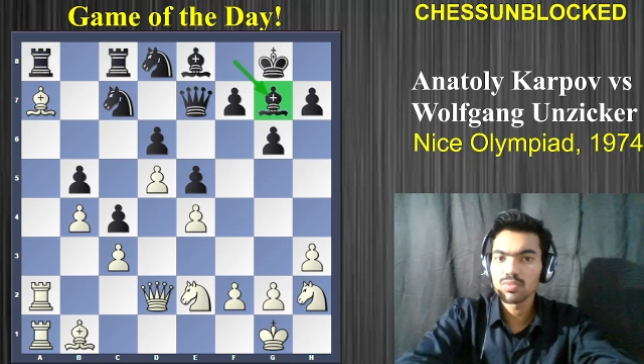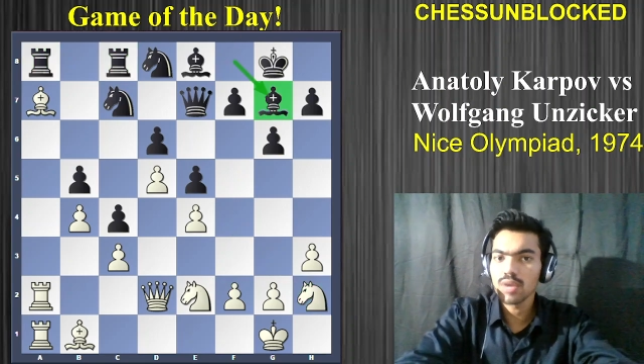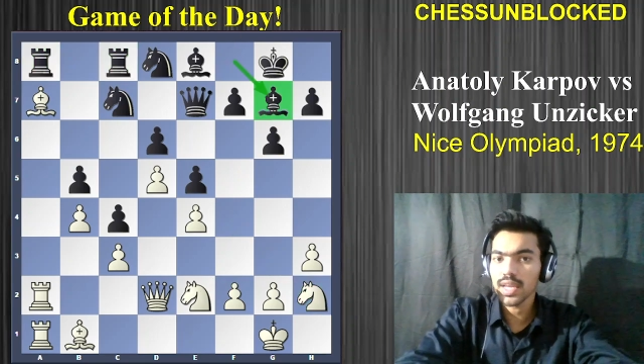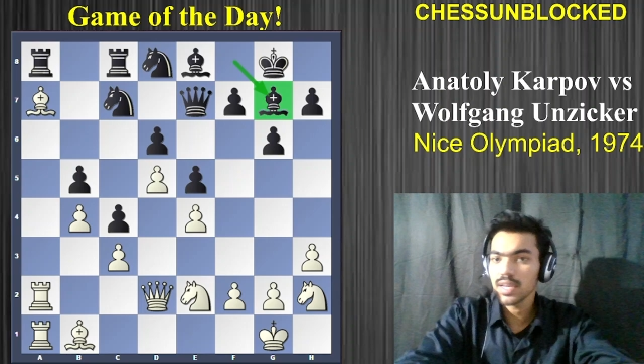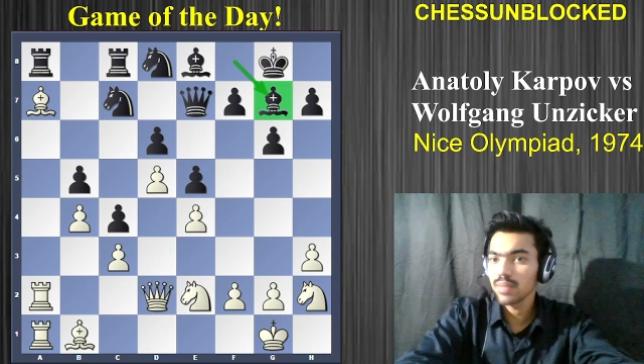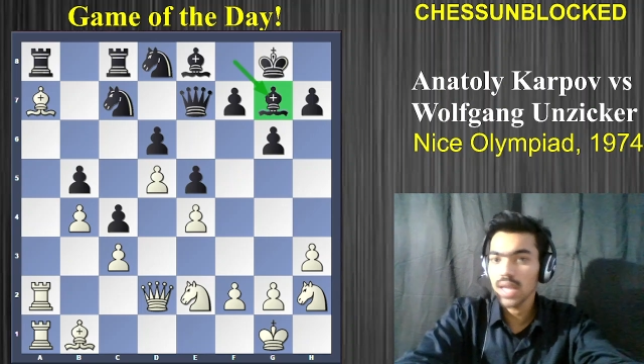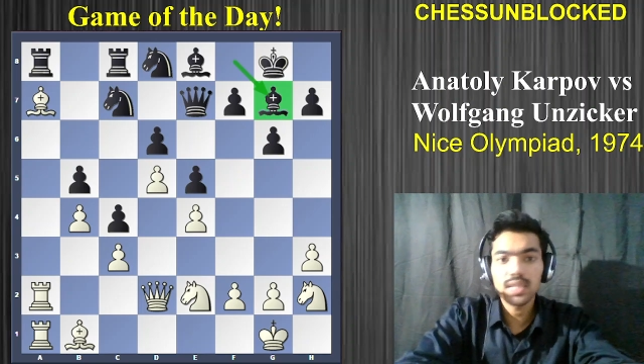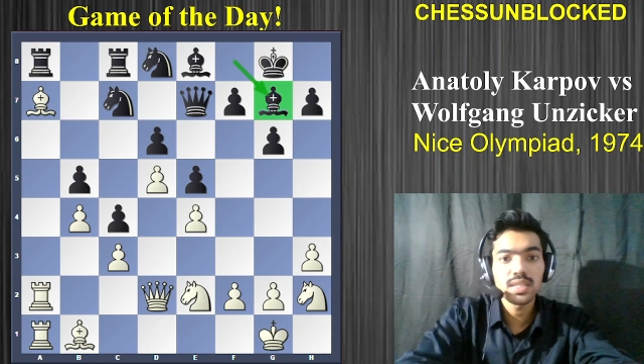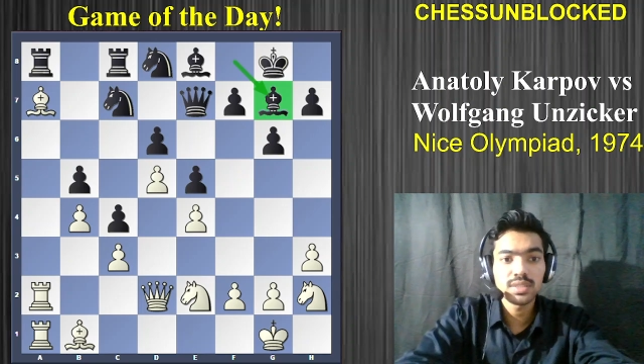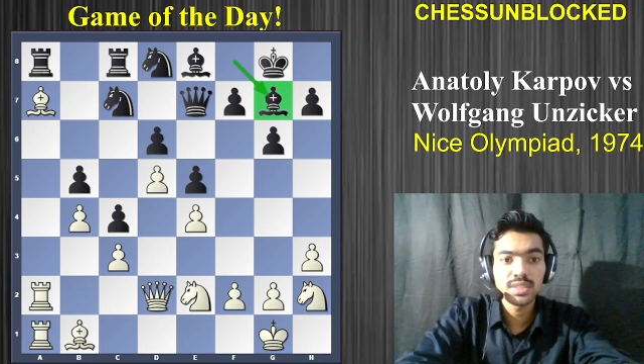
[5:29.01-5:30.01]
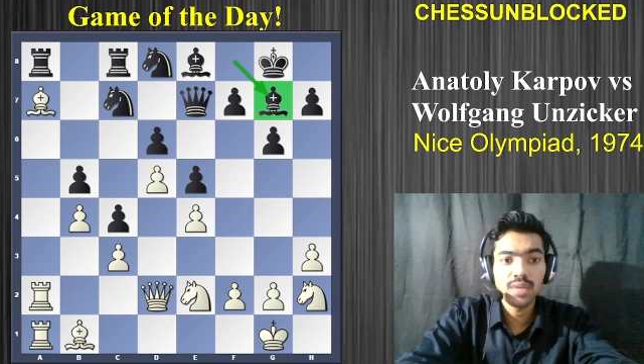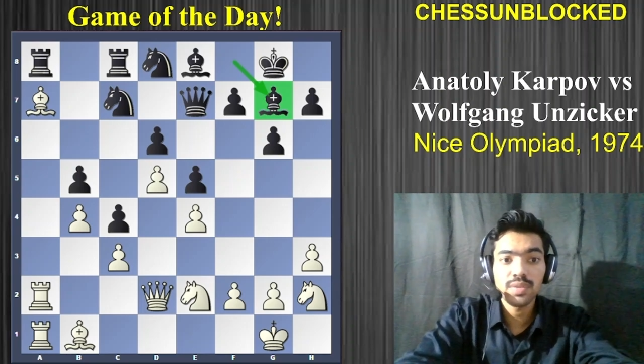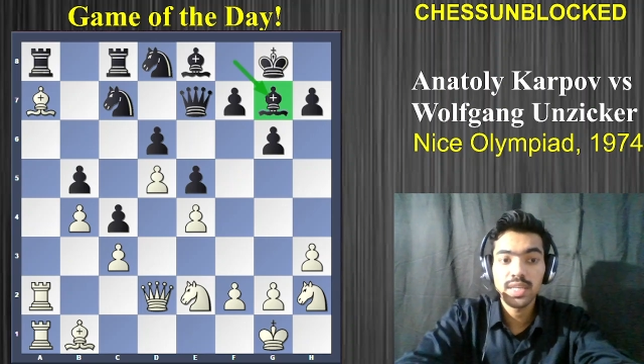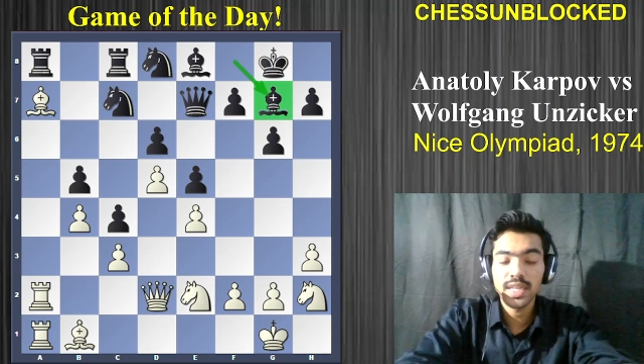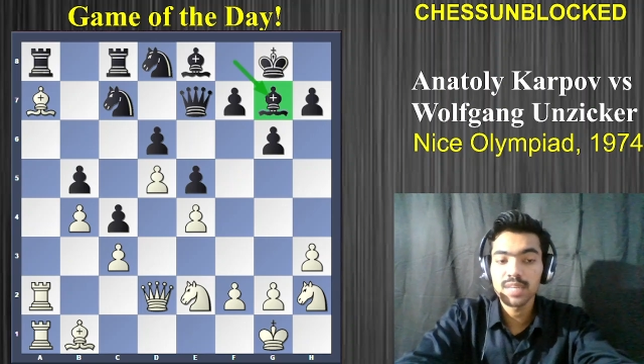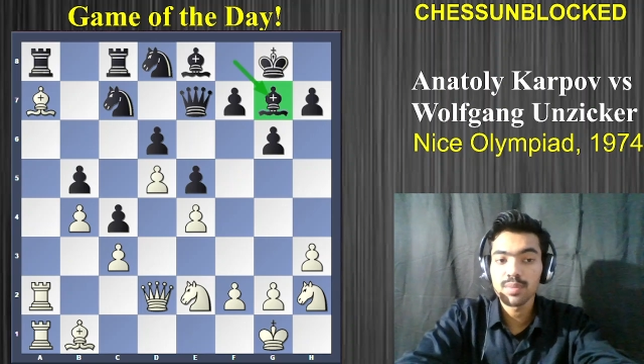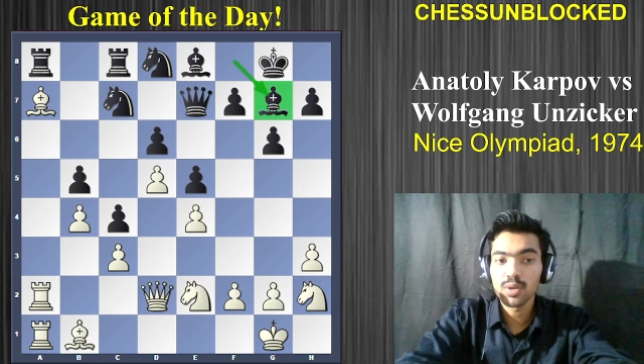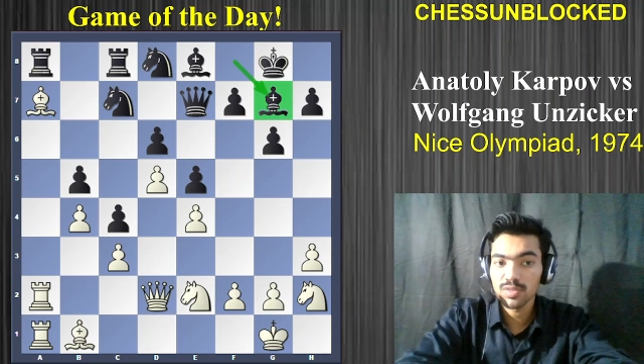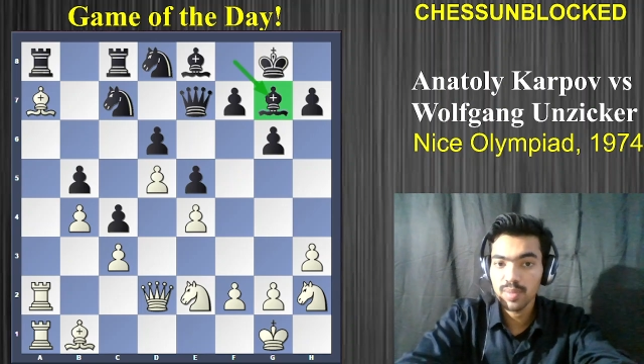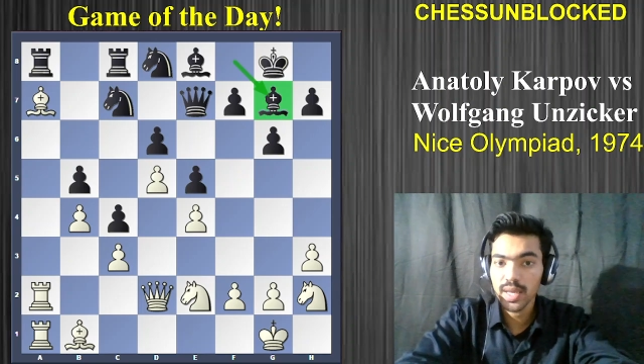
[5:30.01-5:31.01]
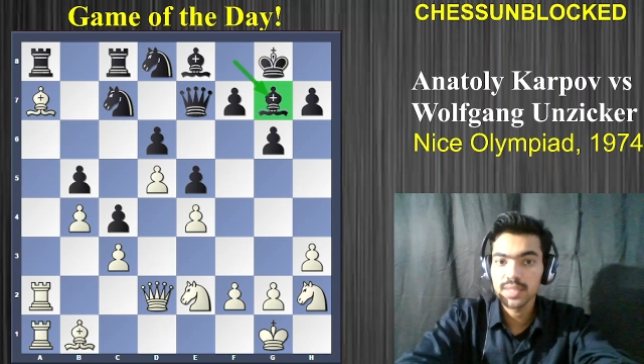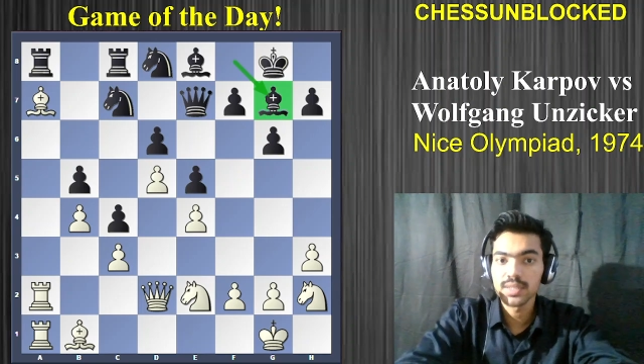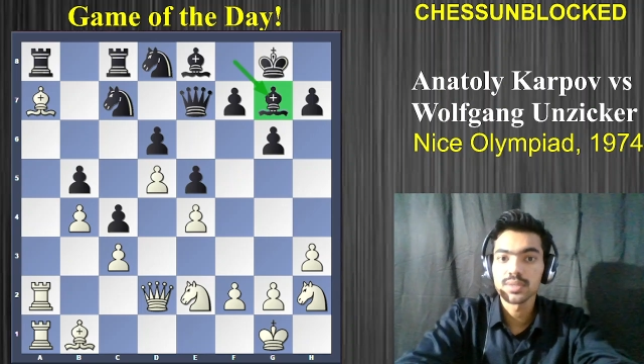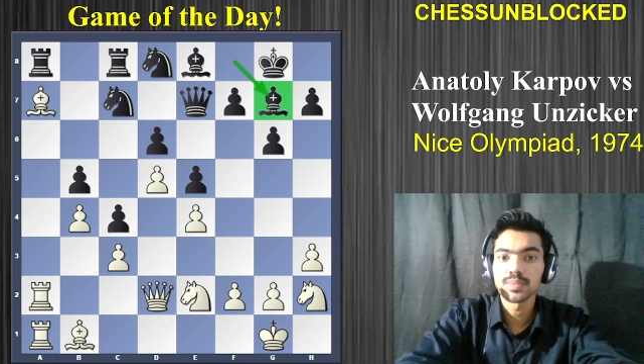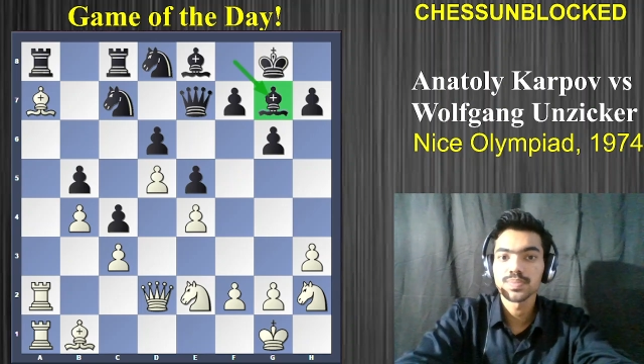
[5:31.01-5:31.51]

Again, black doesn't have a great amount of plan here.